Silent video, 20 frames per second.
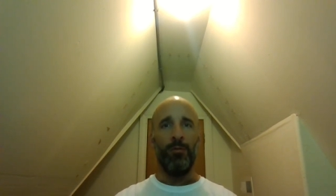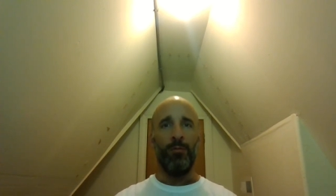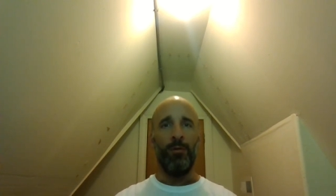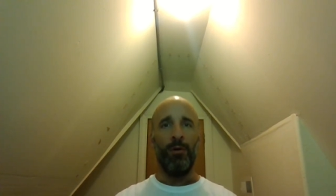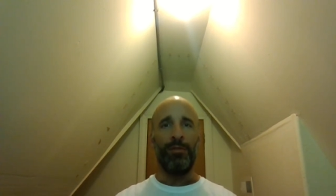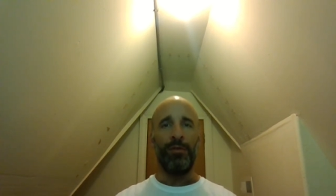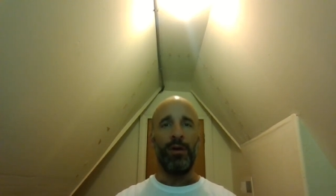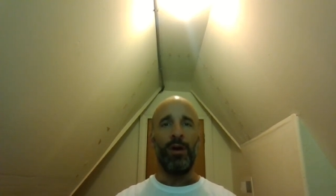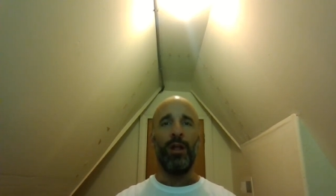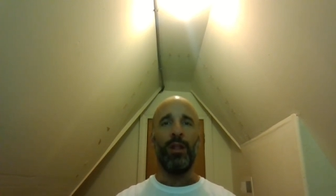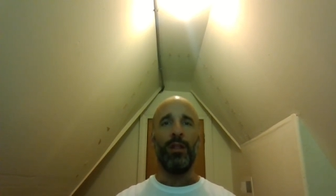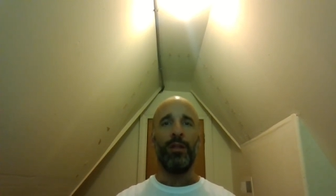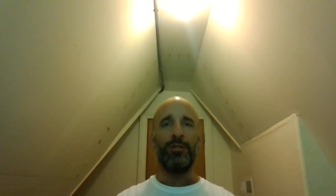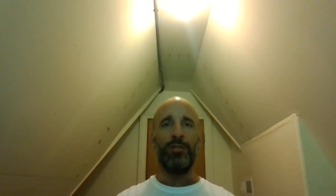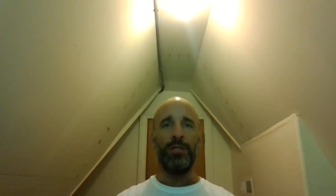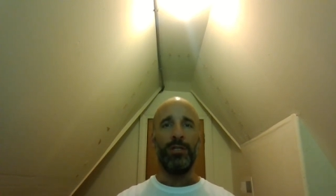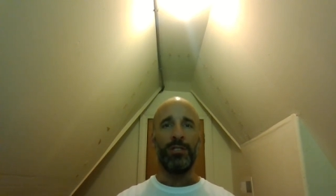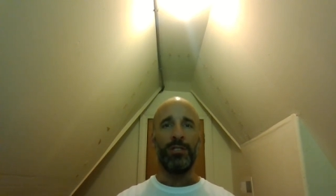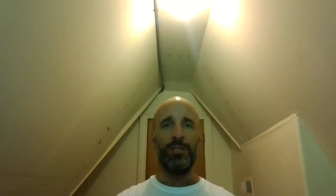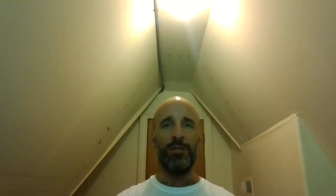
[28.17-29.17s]
Well,
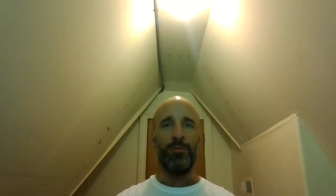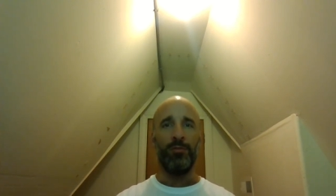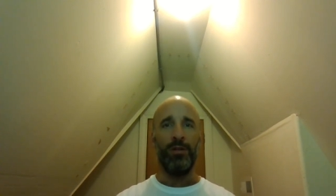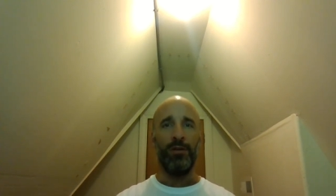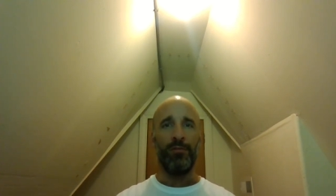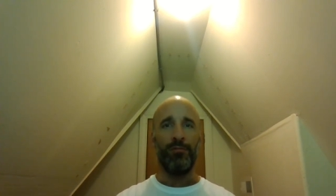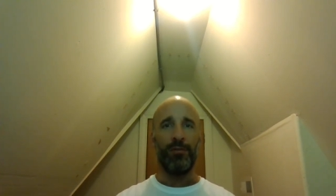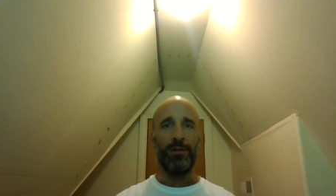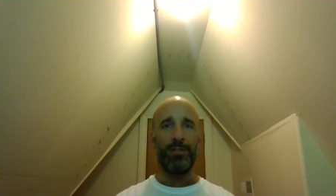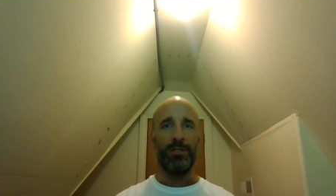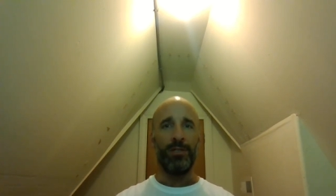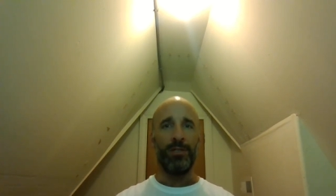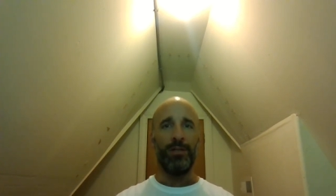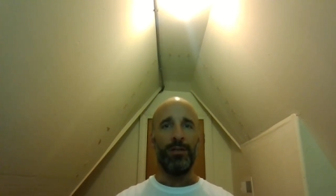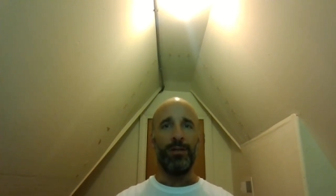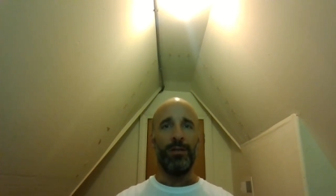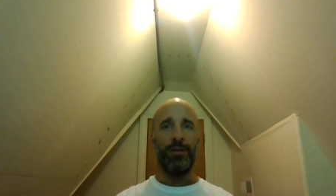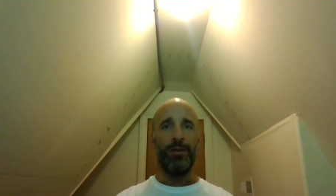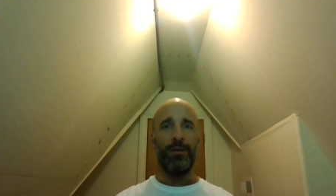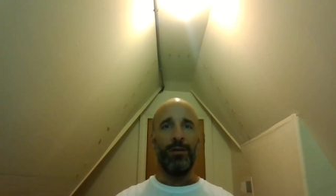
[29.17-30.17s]
theology is no different.
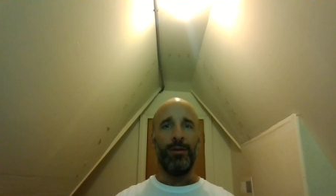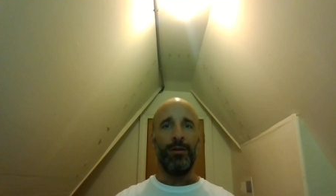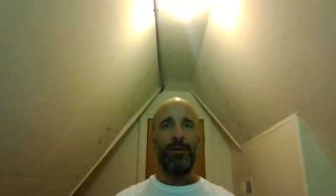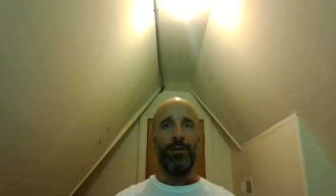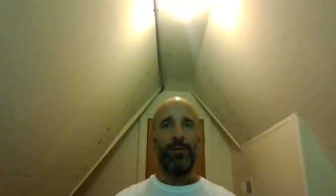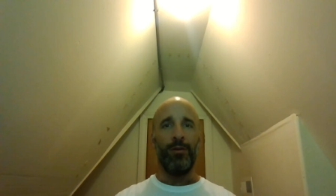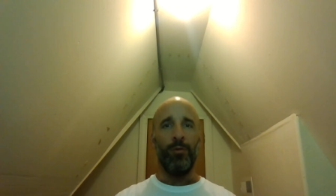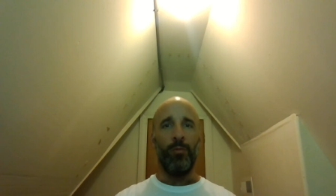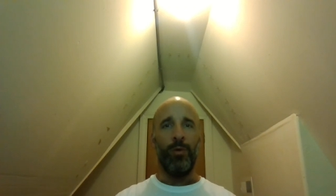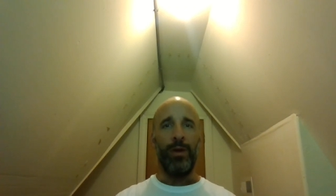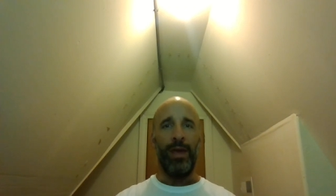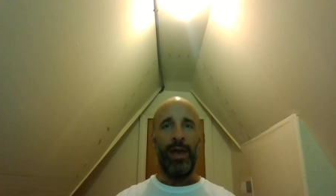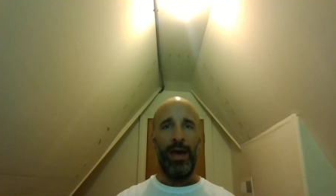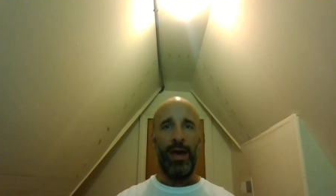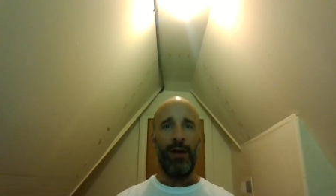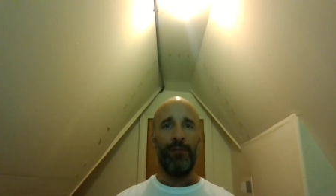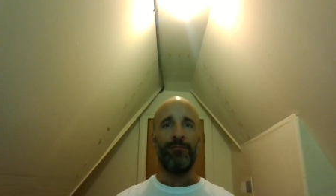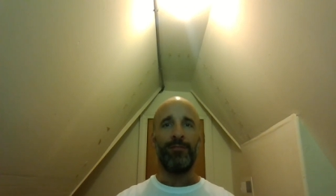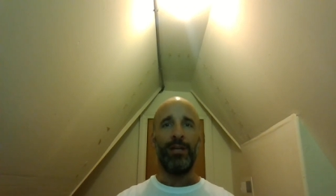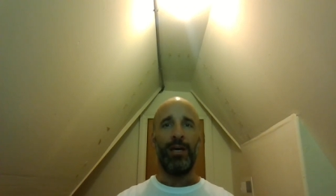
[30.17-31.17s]
We
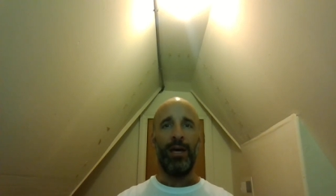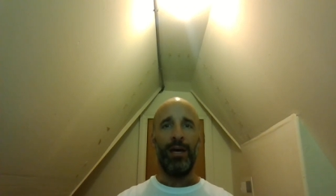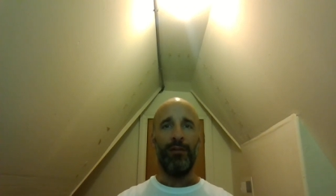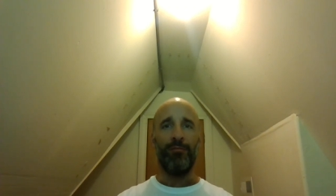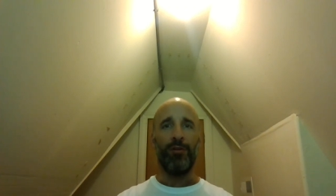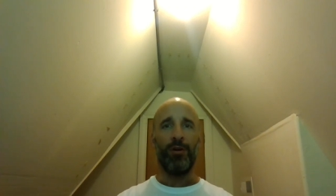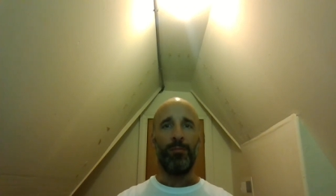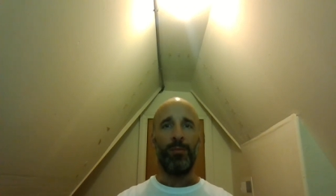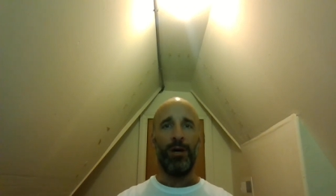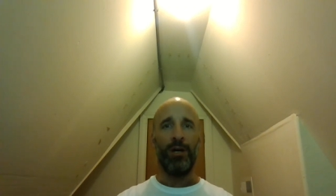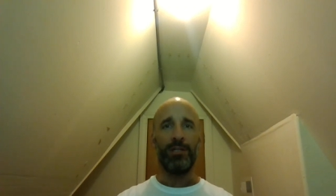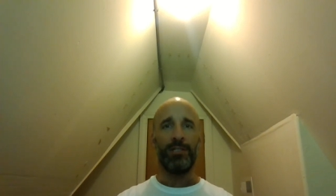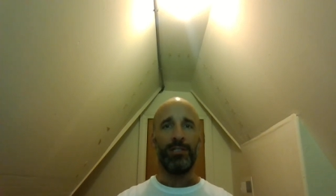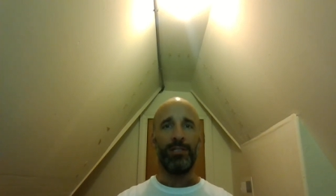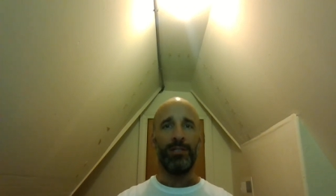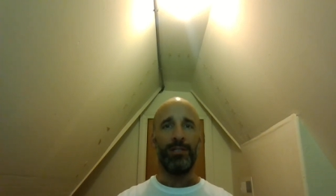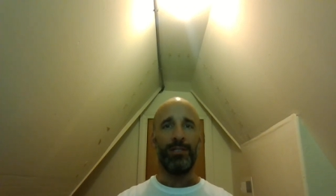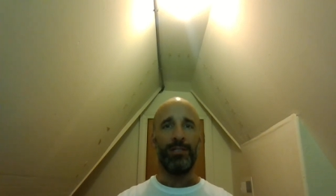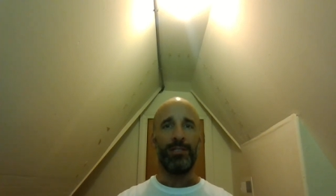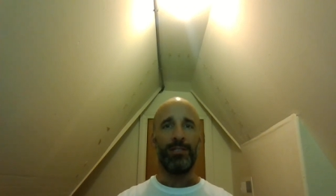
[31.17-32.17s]
have to have our
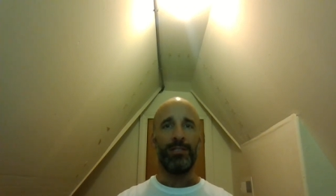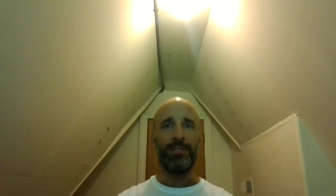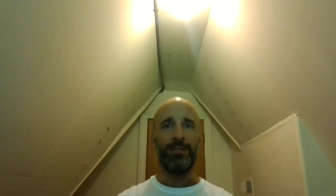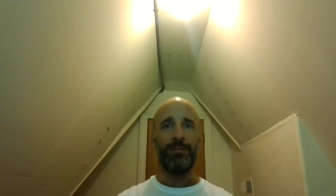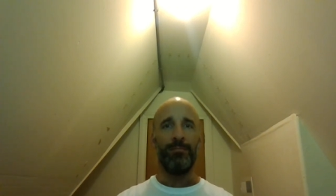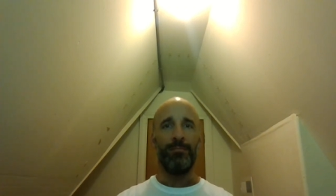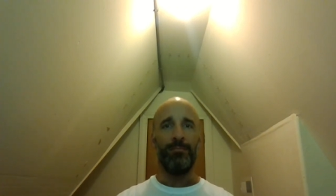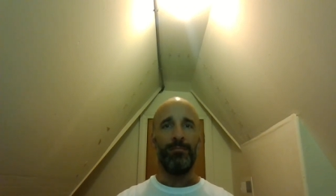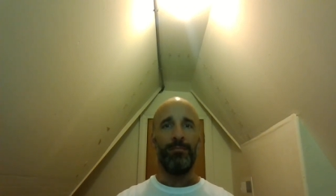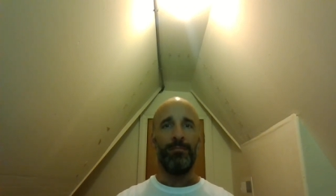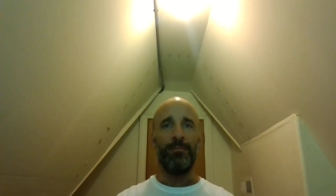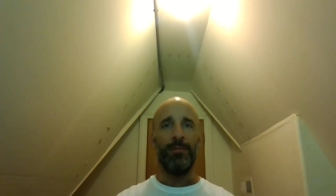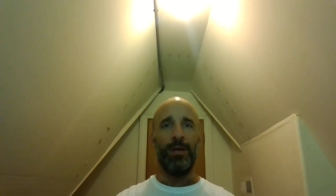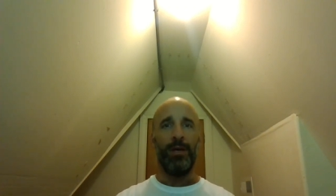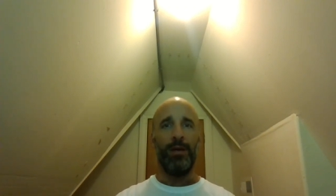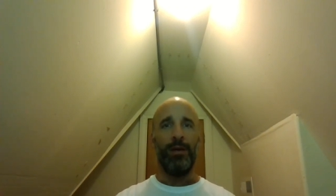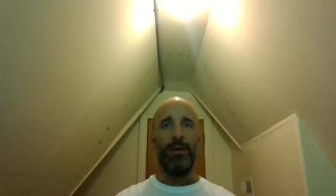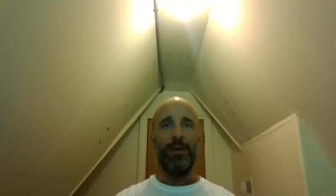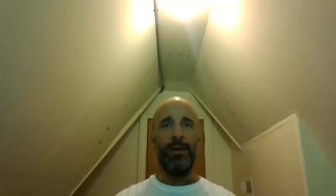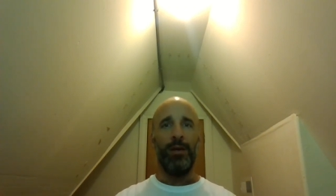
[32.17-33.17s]
postulates.
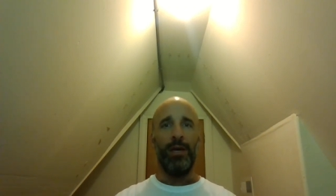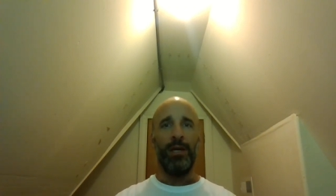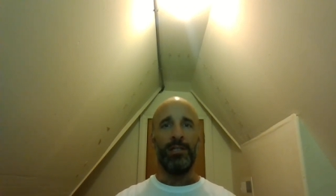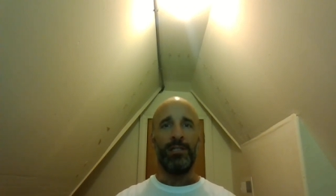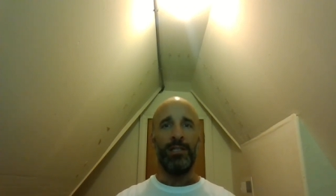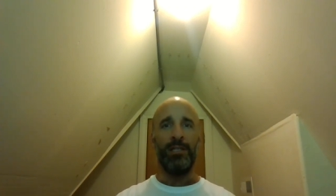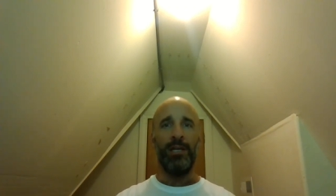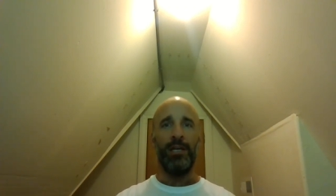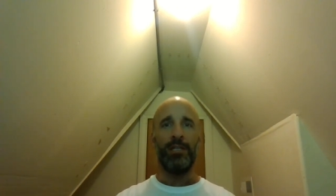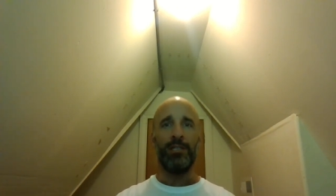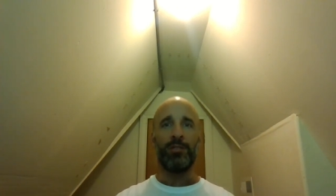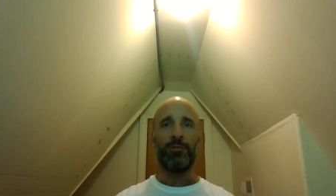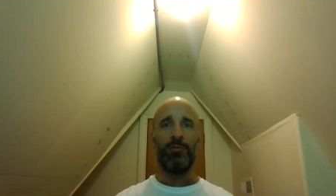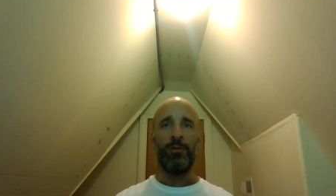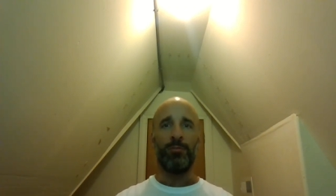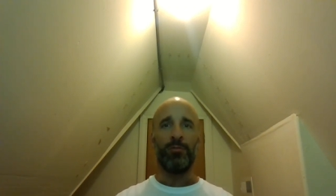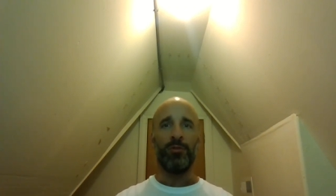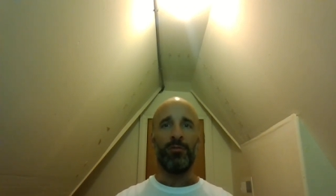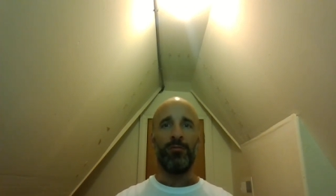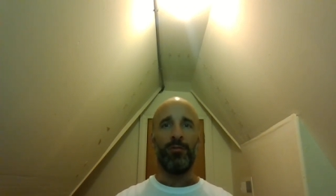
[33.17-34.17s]
And today's
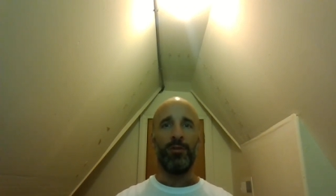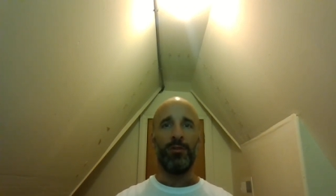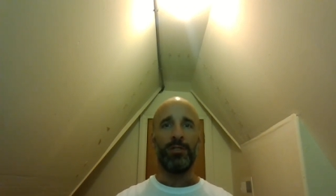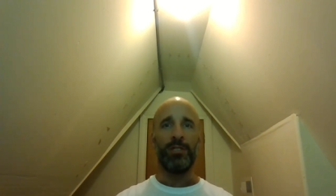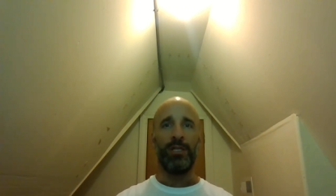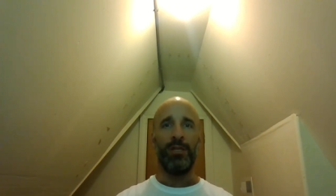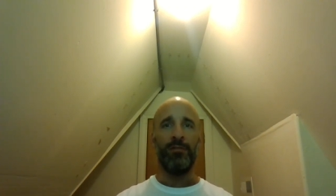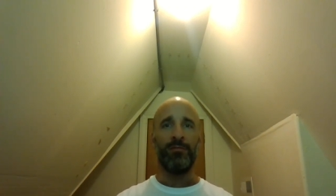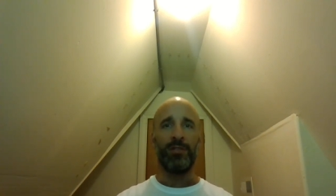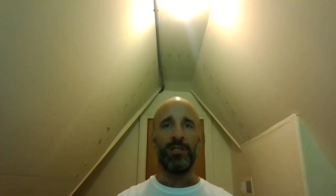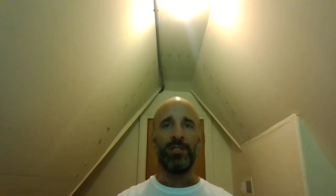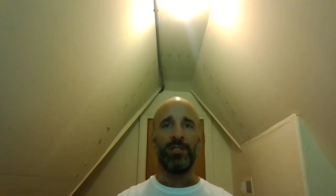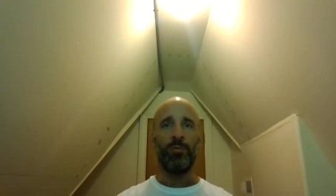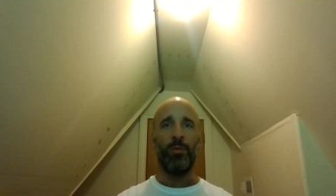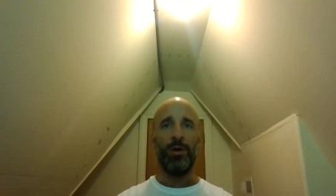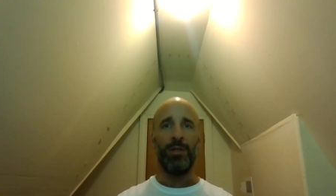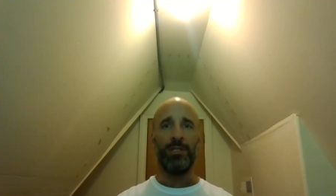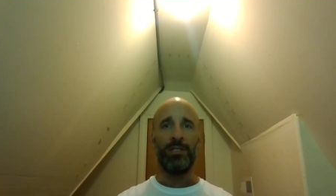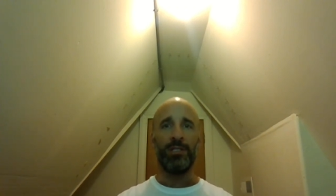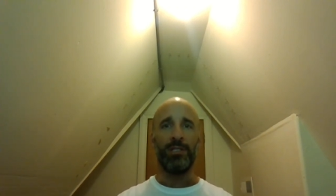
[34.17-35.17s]
scripture verse gives us
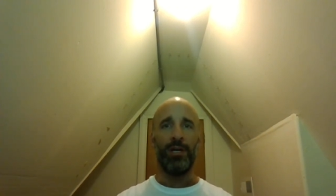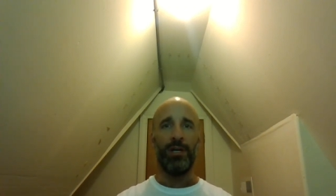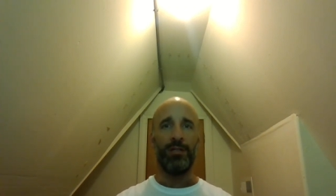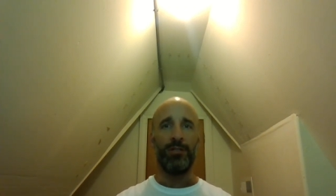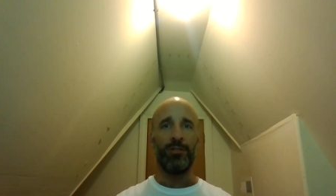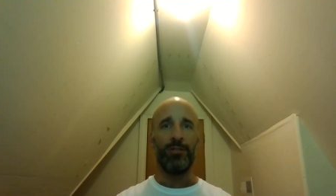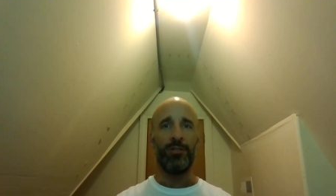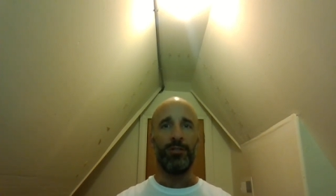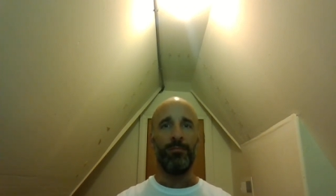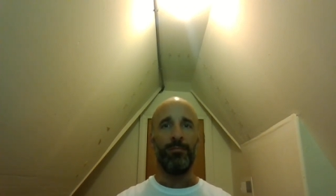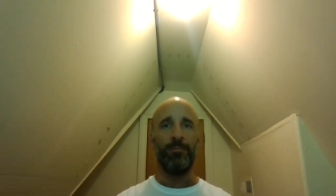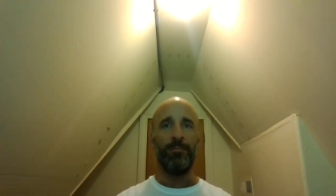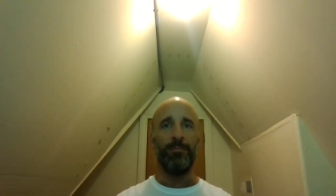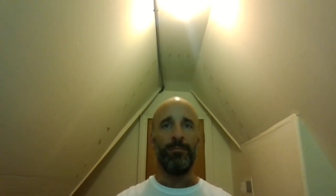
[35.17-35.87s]
one such.